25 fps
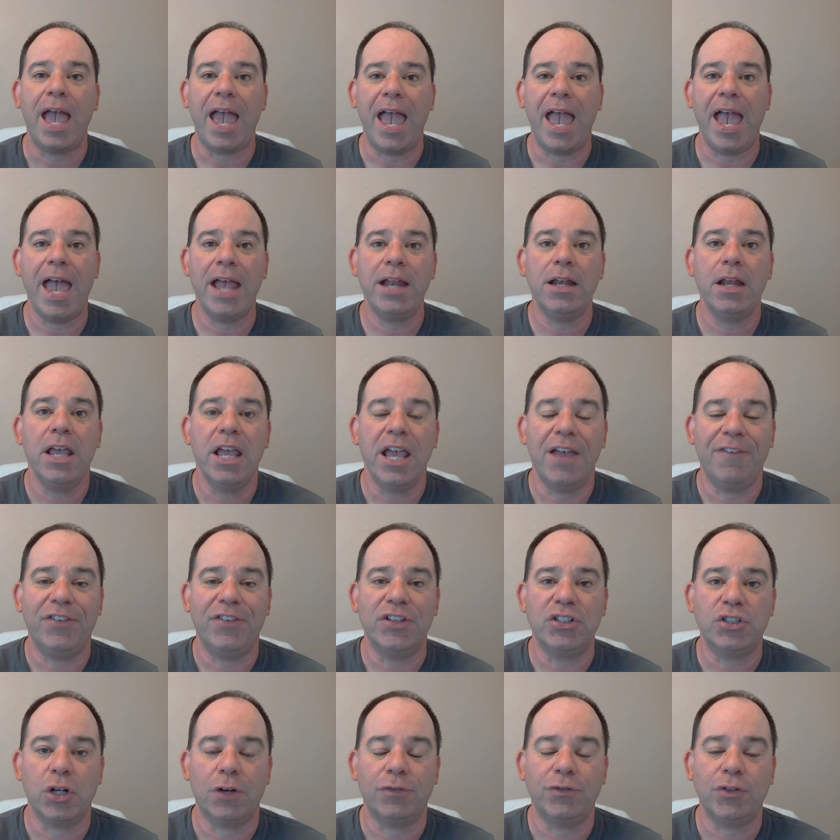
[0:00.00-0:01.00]
And if
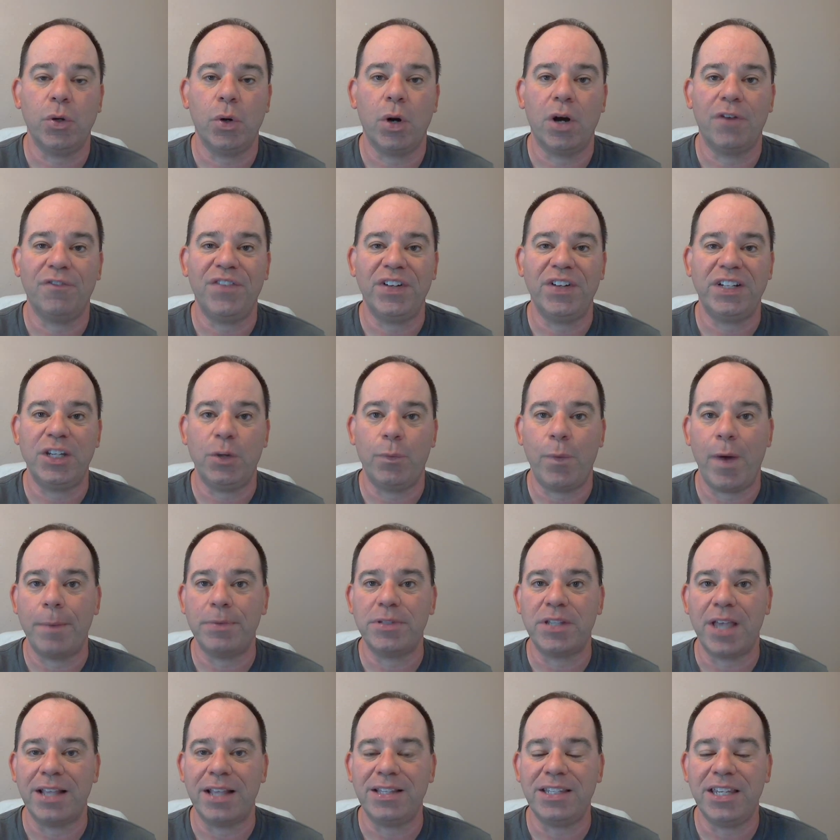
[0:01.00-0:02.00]
you surf 250
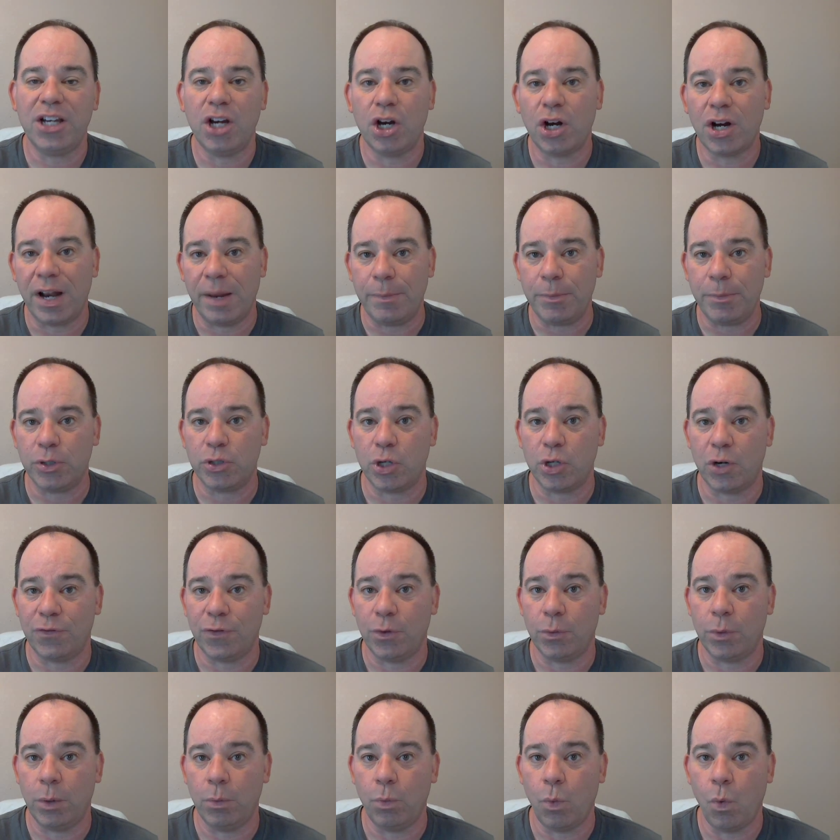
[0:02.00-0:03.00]
websites here, claim your
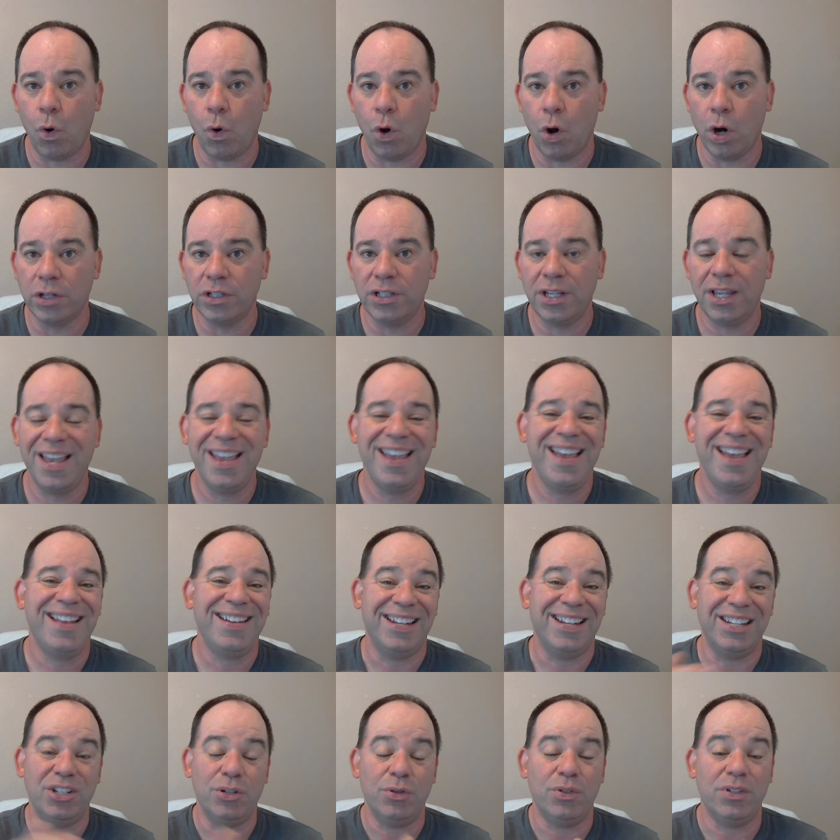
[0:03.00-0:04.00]
surfer rewards
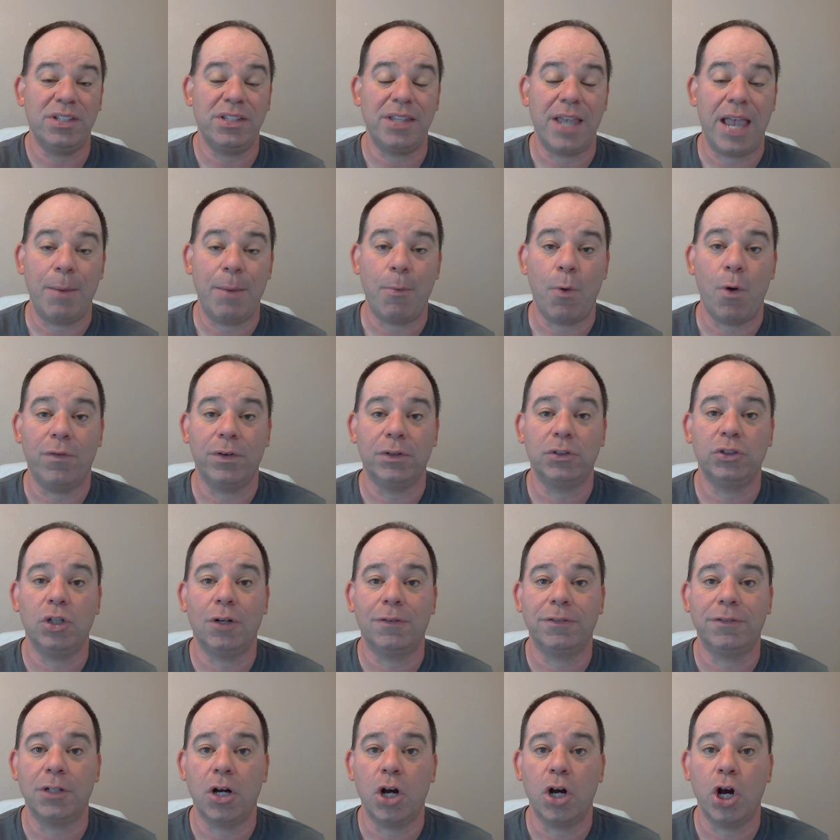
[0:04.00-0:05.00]
and do the same over
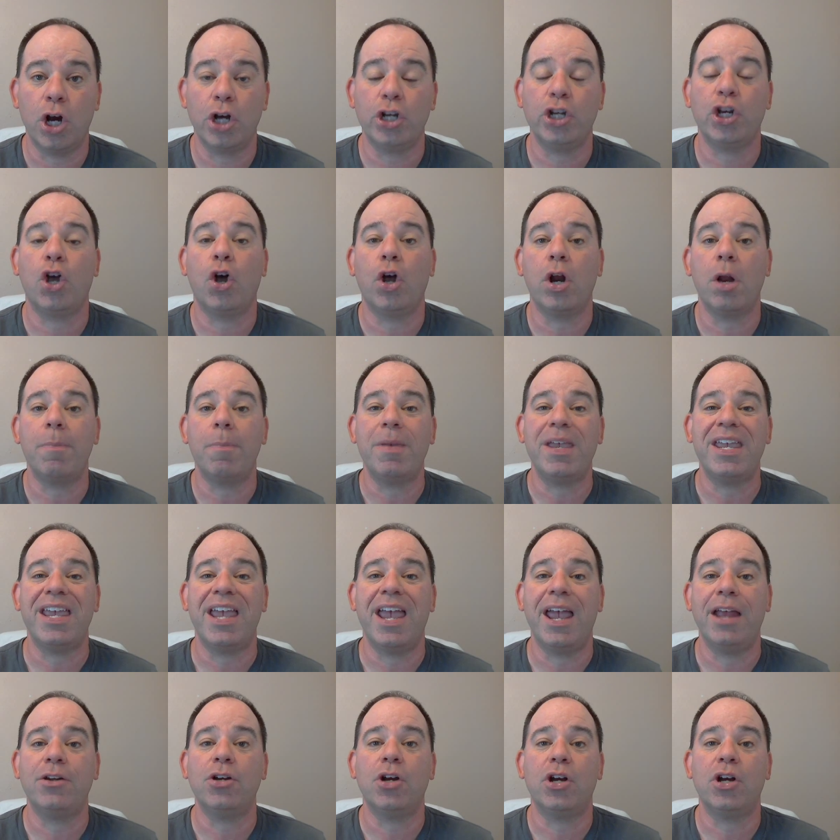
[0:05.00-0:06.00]
surf to earn, you're going to be
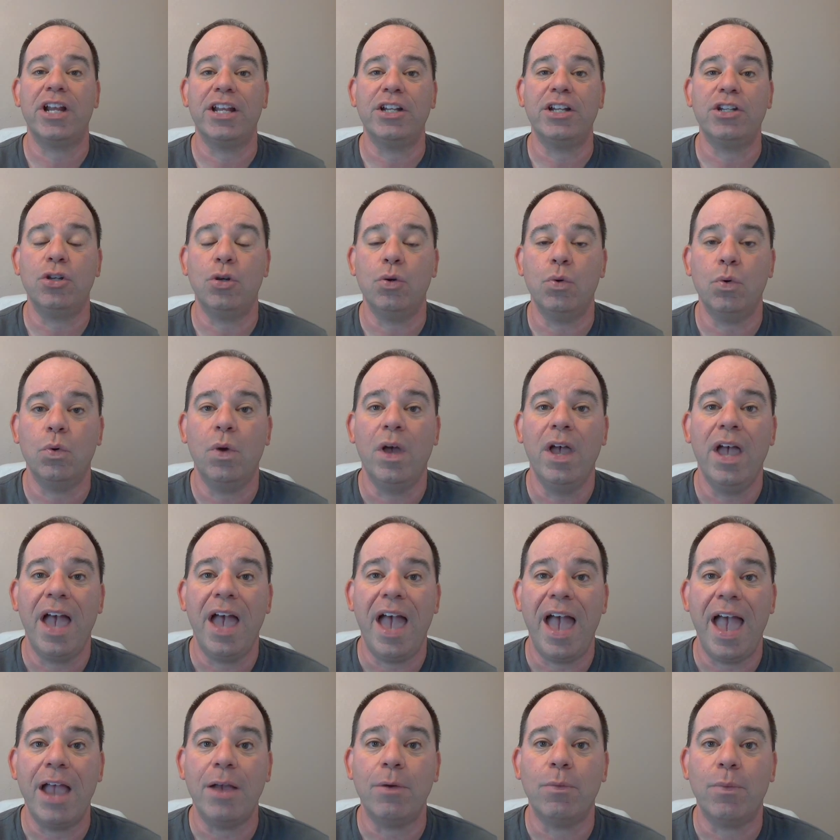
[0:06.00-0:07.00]
entered into
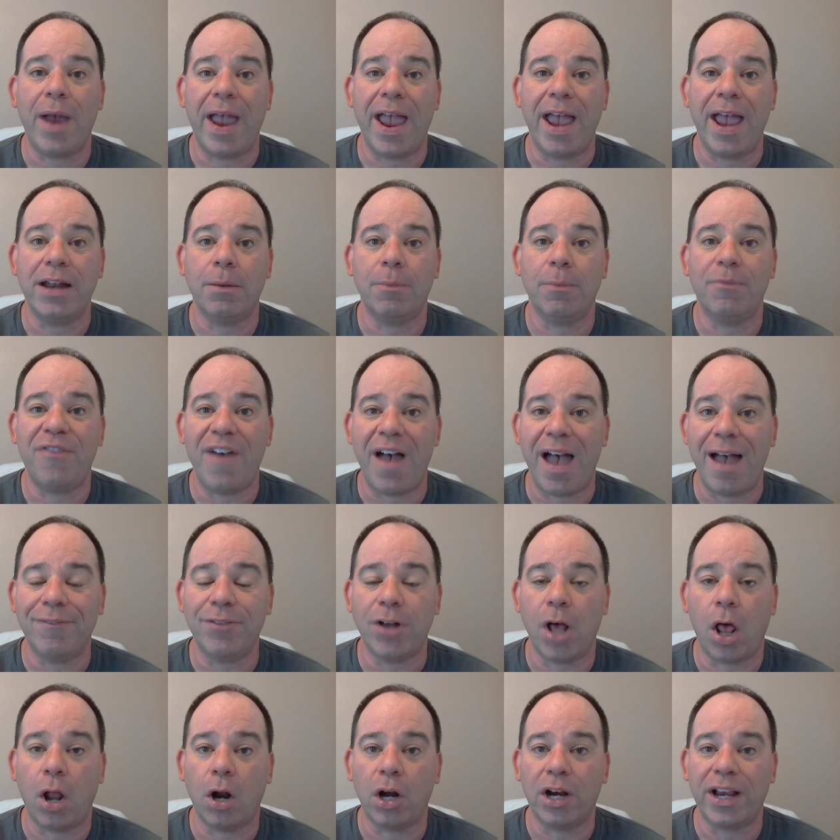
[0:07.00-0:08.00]
a random
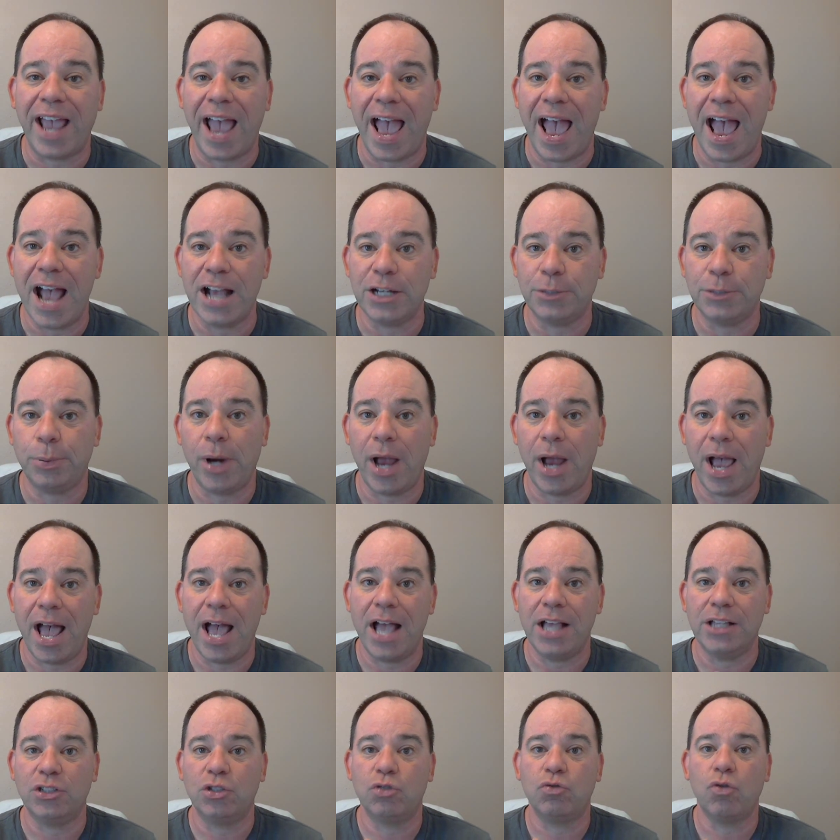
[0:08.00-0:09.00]
$5 cash
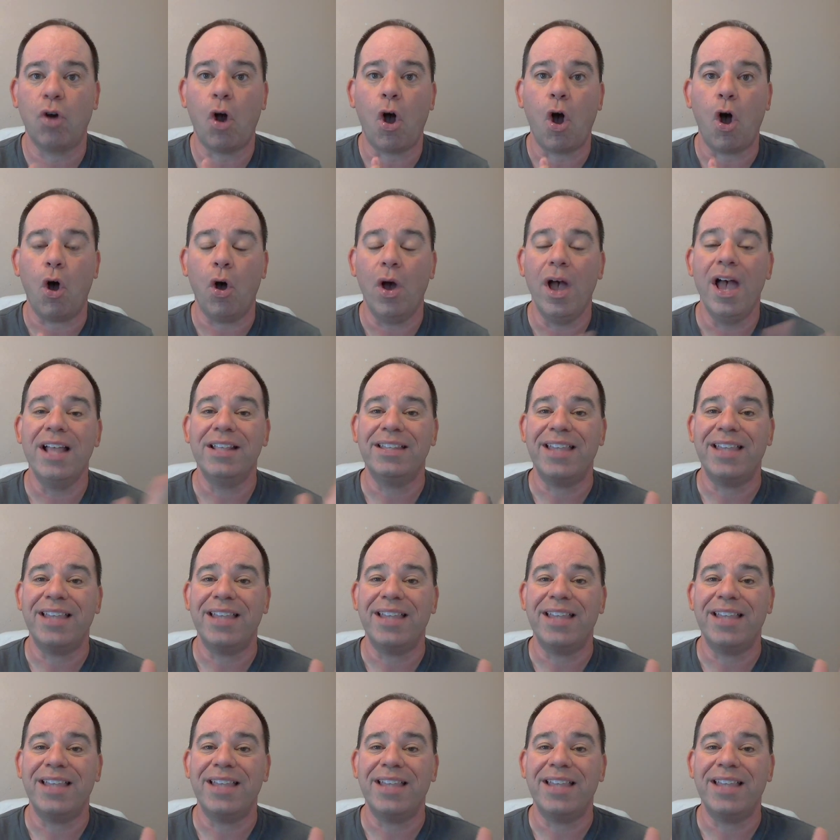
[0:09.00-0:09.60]
prize draw.